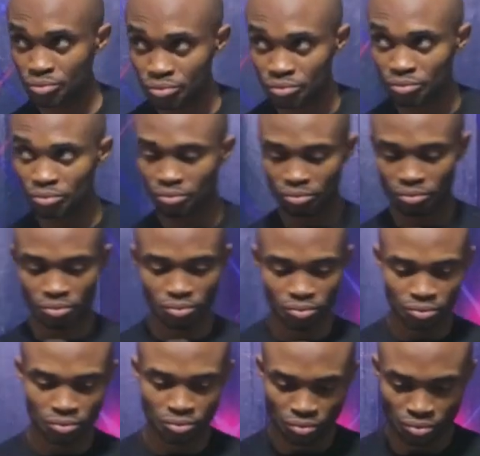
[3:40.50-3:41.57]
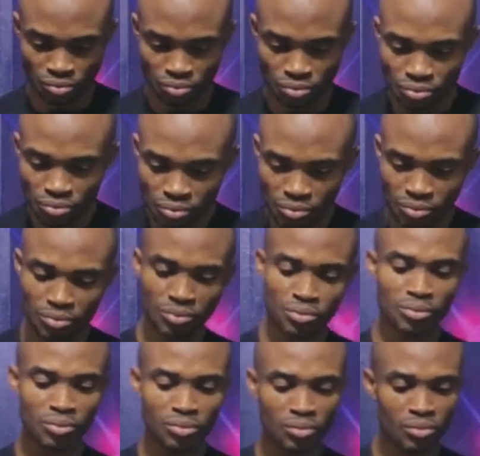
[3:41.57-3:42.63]

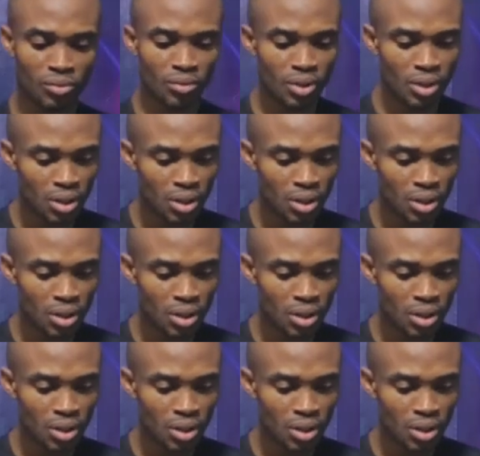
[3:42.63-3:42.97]
(silence)